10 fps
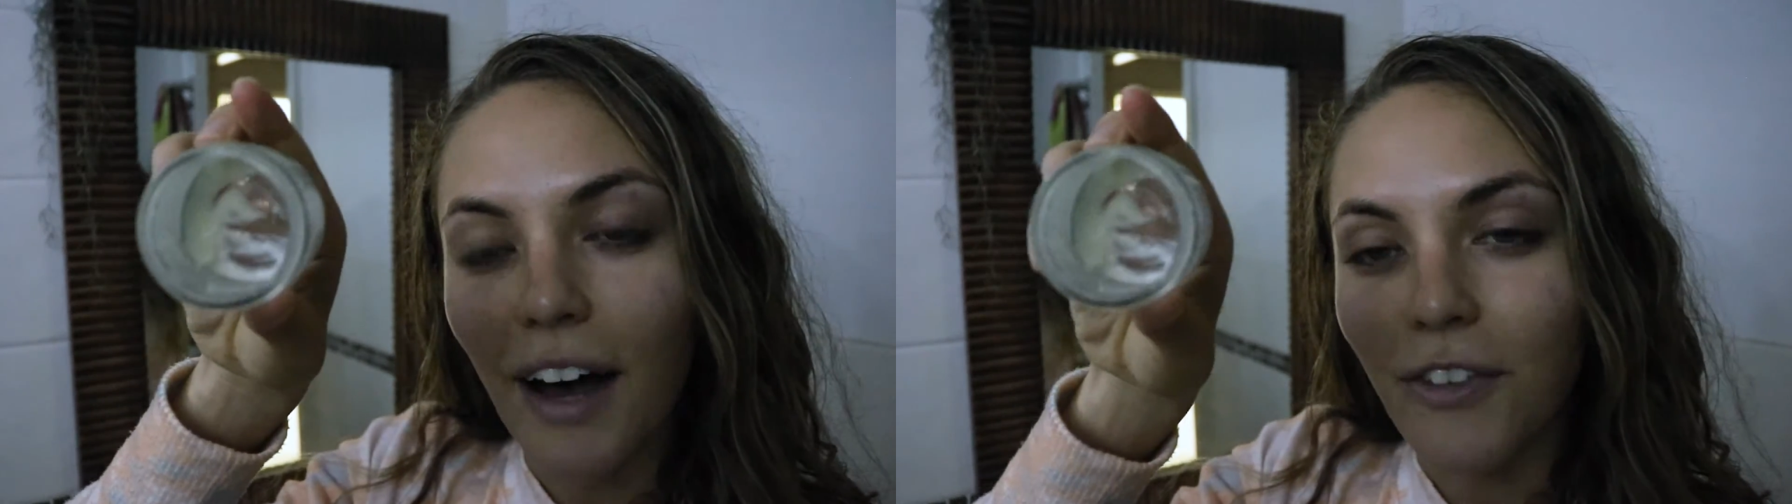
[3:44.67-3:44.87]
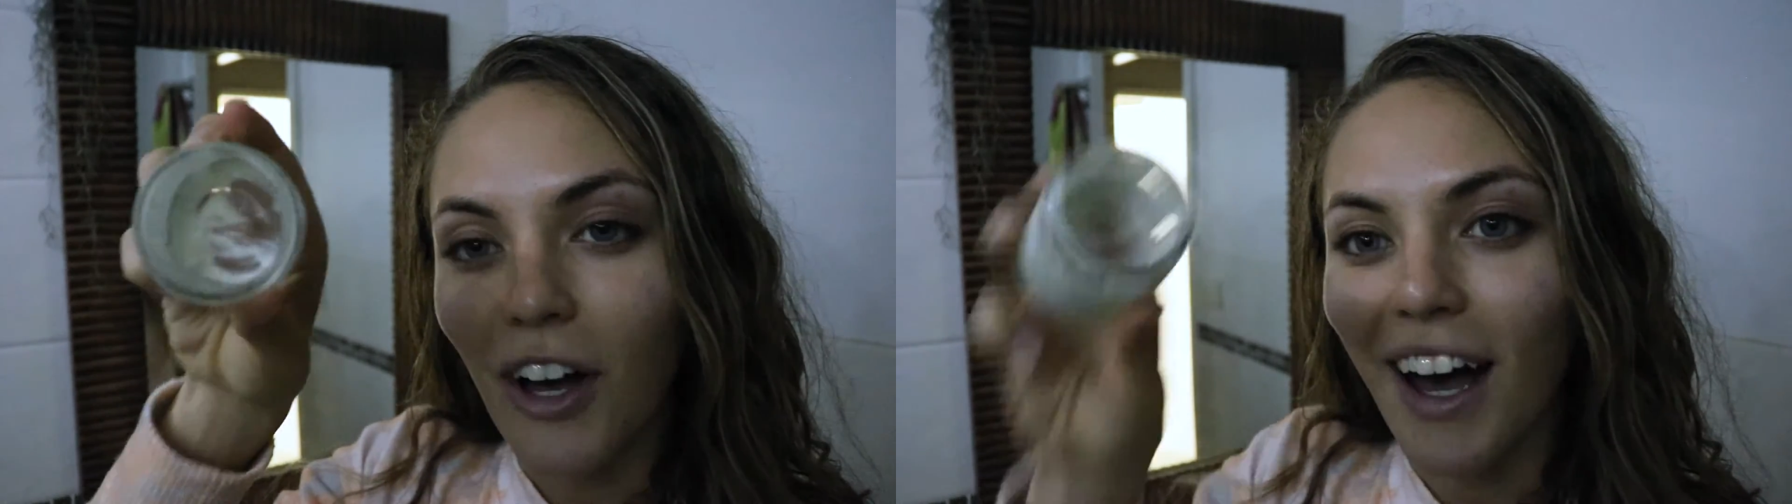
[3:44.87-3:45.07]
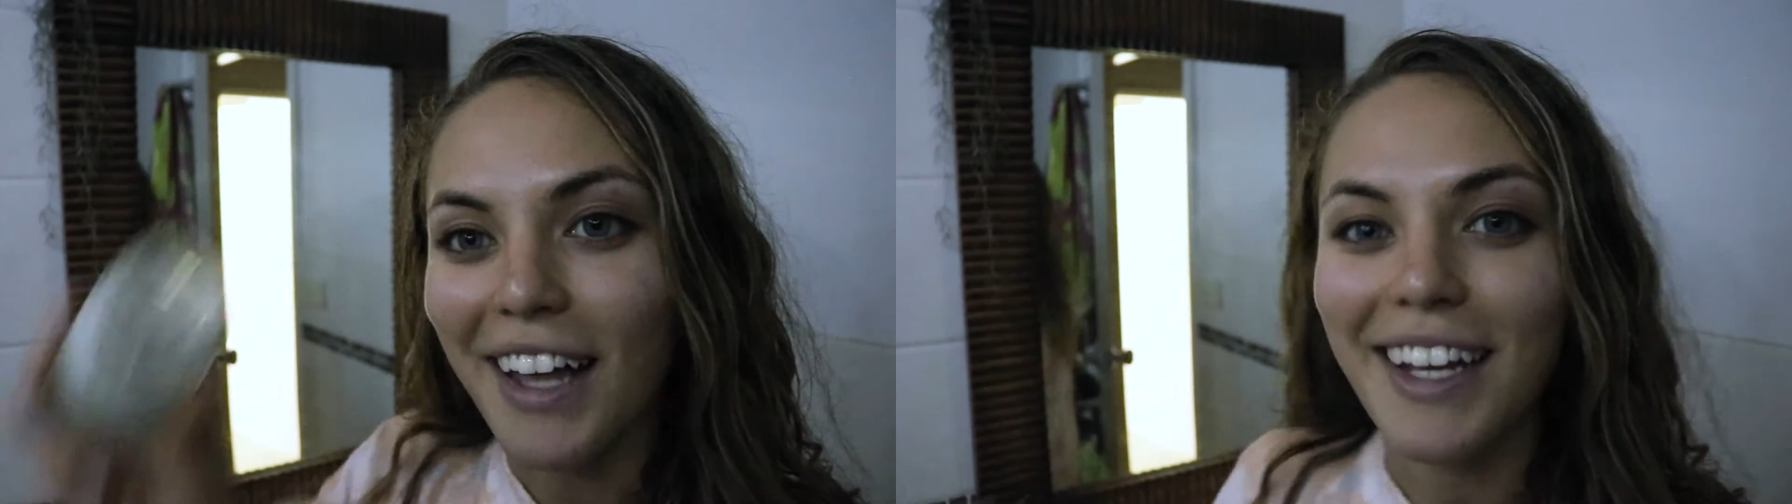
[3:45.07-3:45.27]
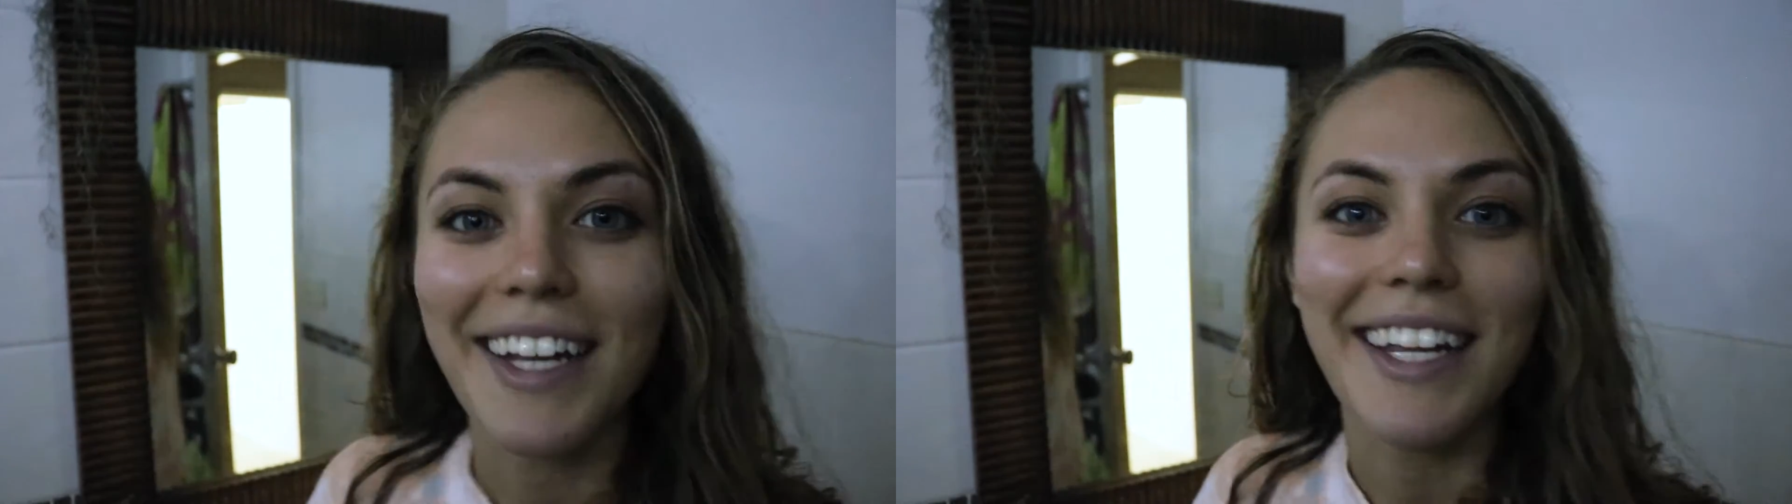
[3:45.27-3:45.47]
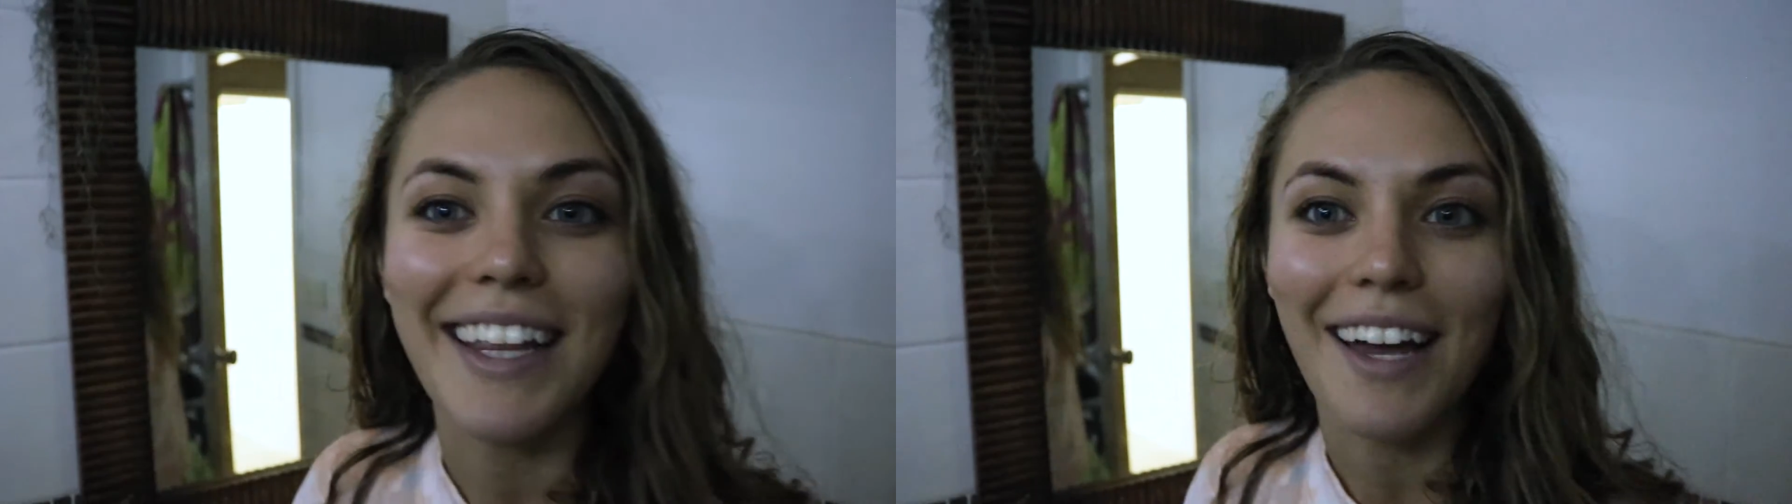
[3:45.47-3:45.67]
I've got hardly
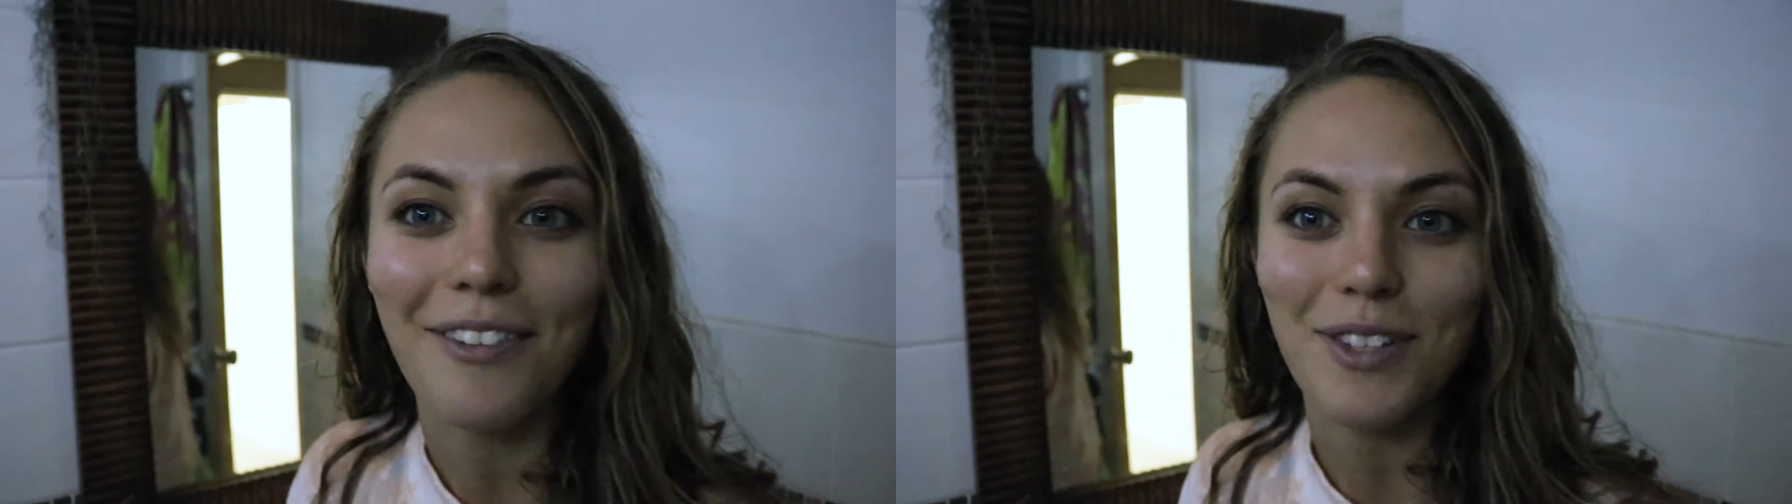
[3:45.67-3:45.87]
any left,